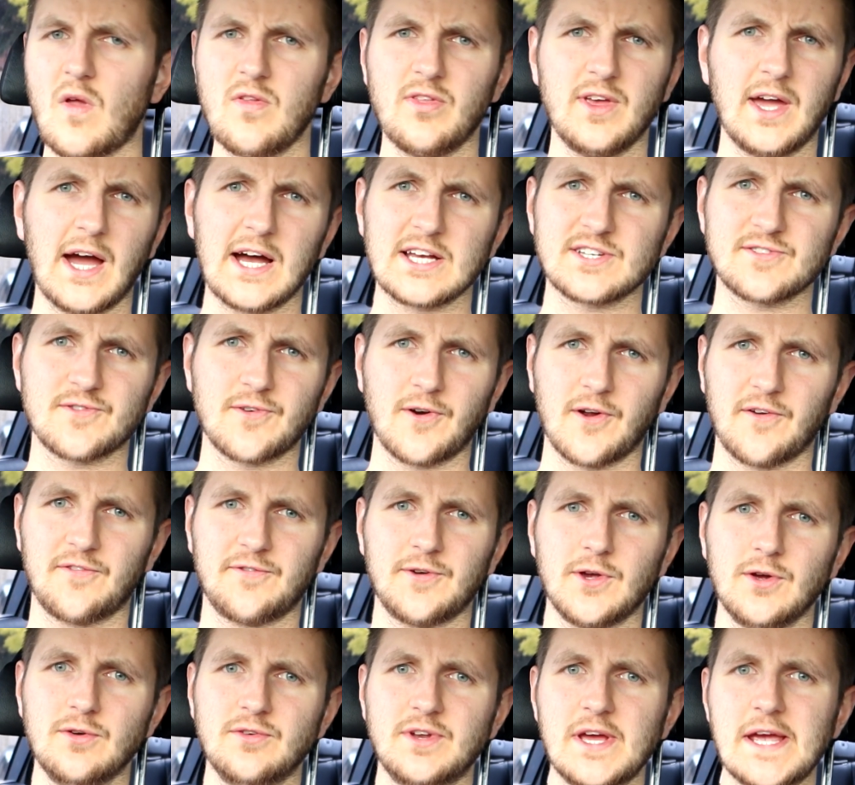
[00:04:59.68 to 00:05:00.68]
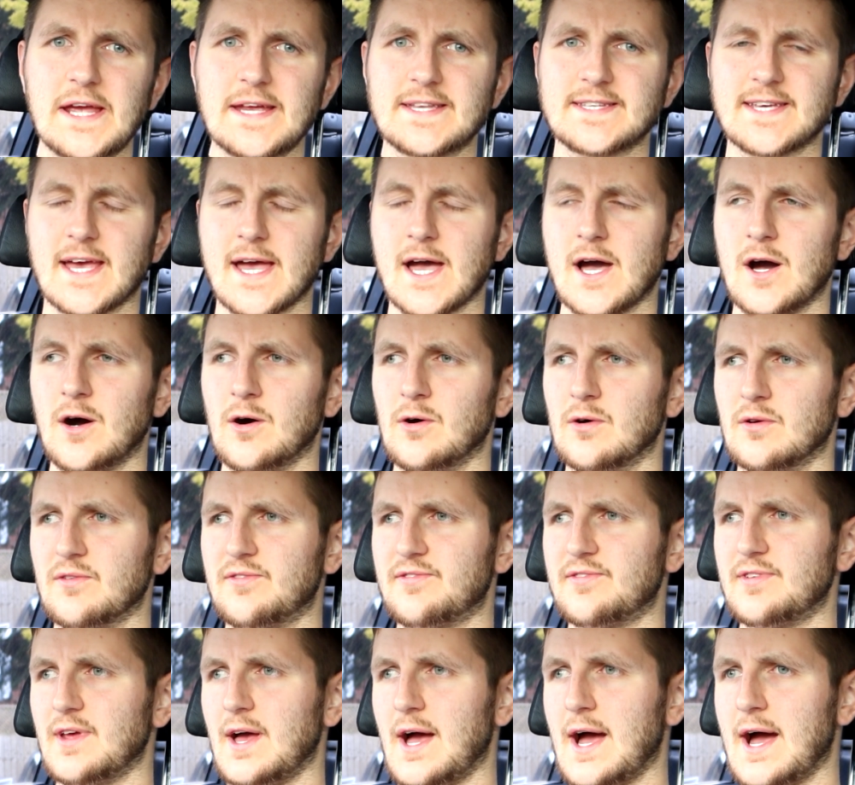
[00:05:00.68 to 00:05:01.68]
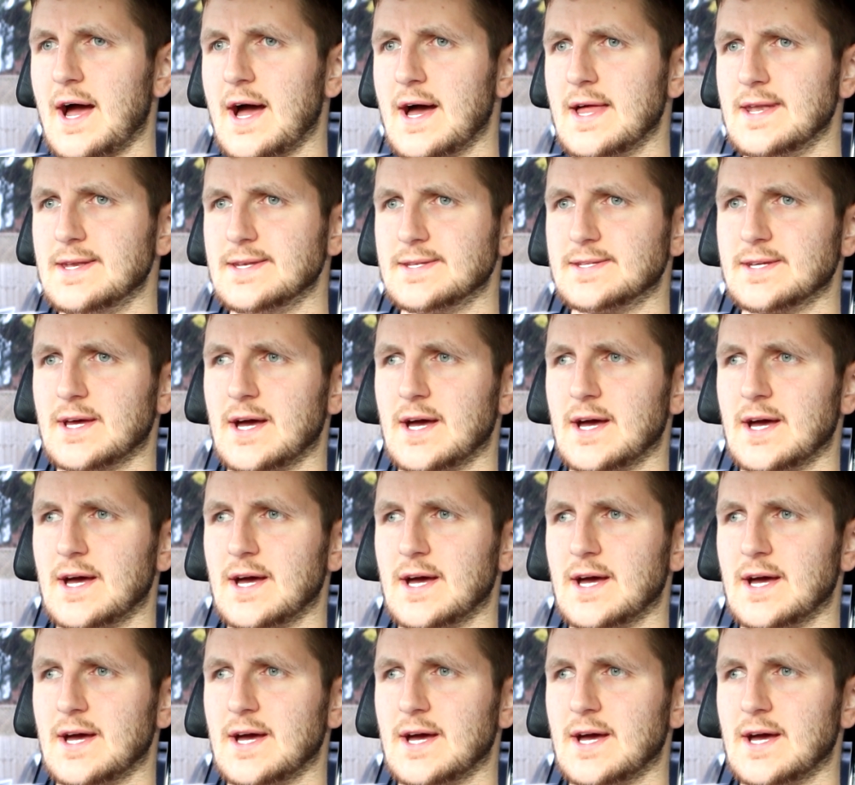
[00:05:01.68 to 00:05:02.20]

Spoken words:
they asked for a few details and